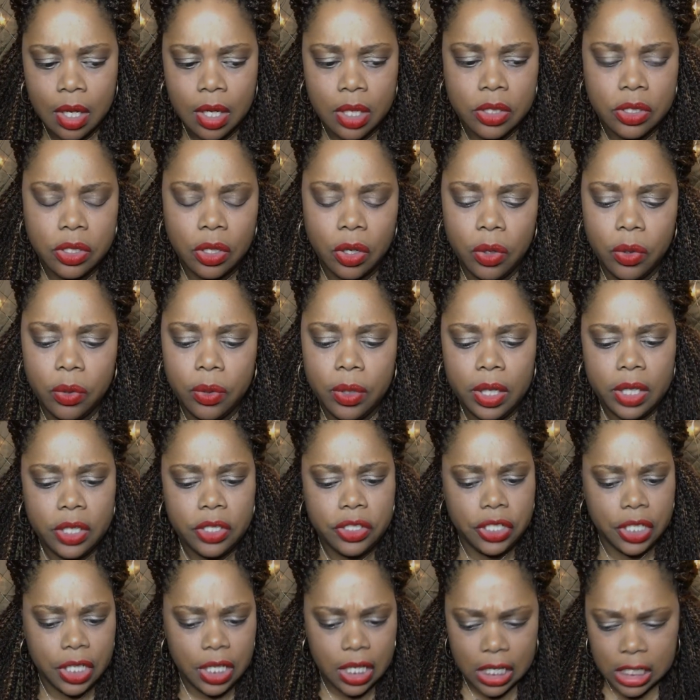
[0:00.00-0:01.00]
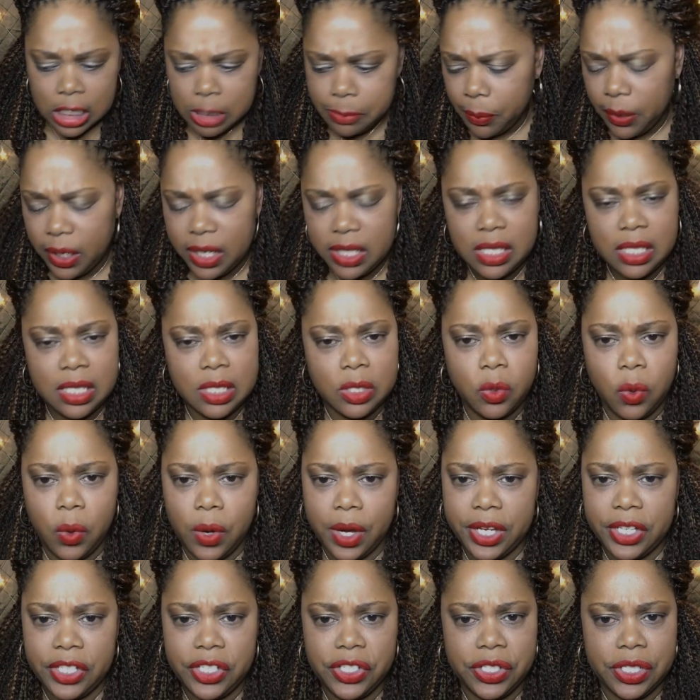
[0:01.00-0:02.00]
So she expresses
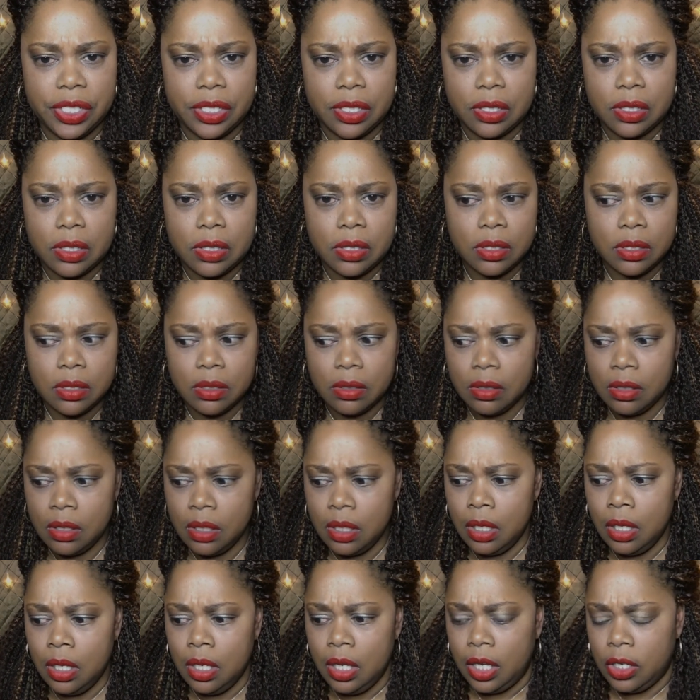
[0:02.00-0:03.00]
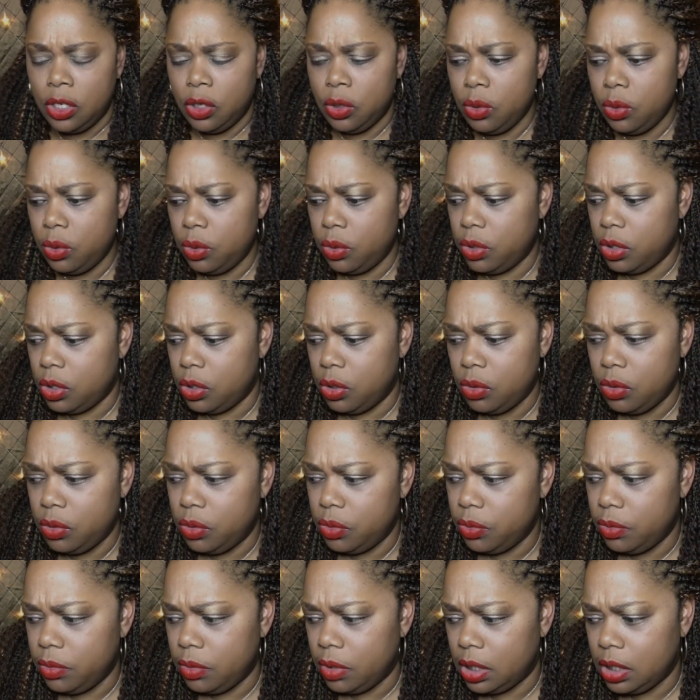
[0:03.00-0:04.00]
questions. You,
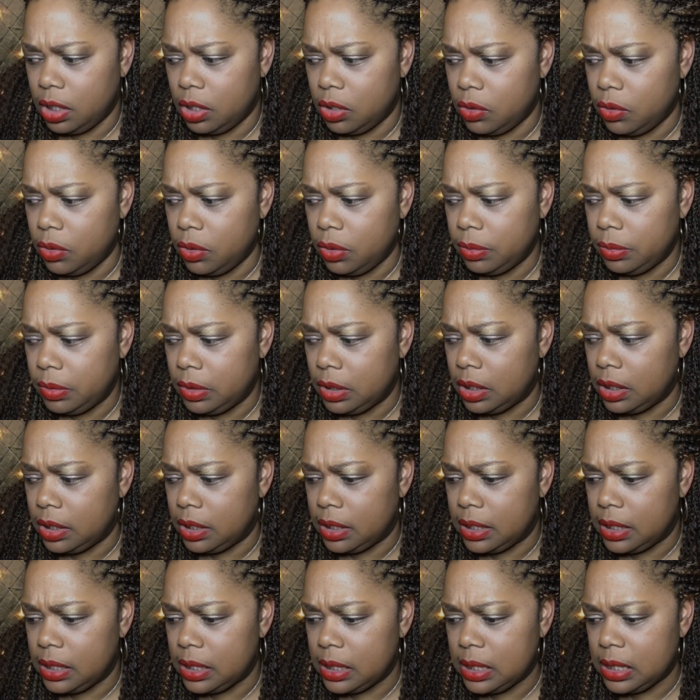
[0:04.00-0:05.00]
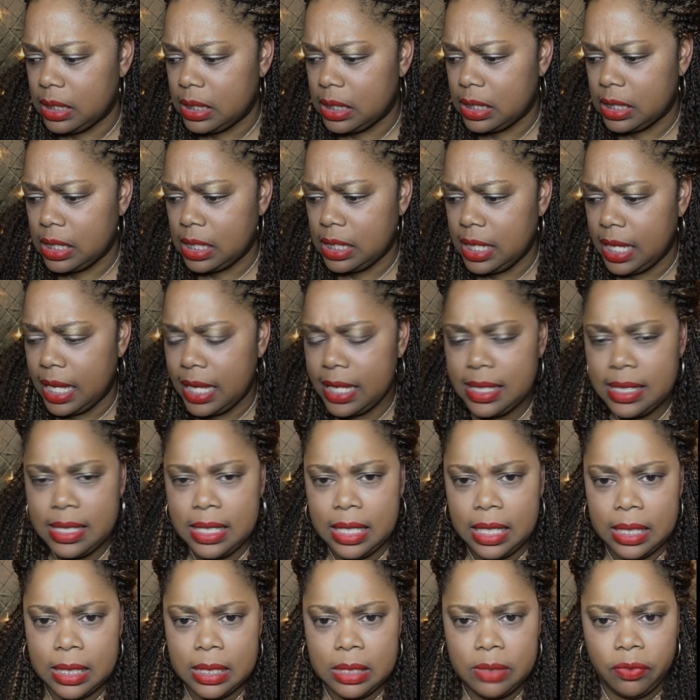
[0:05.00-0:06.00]
you, you, this is a death
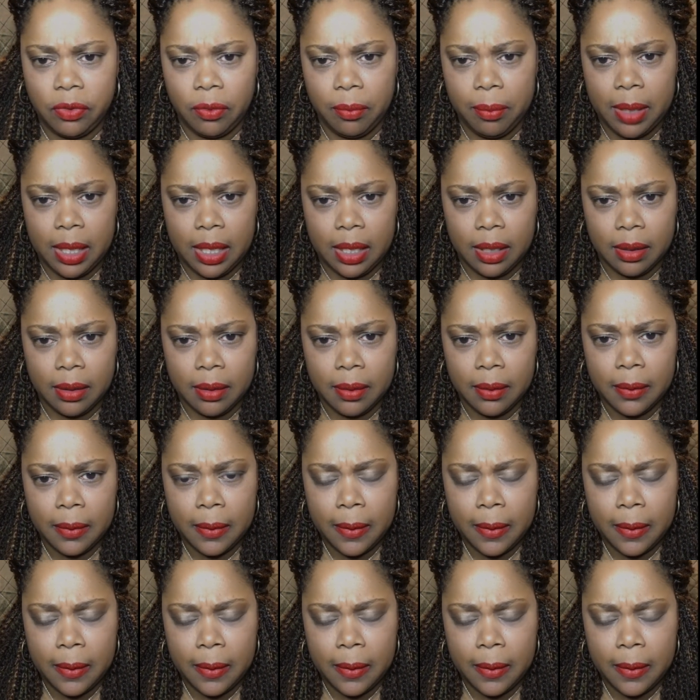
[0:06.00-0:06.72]
sentence for me.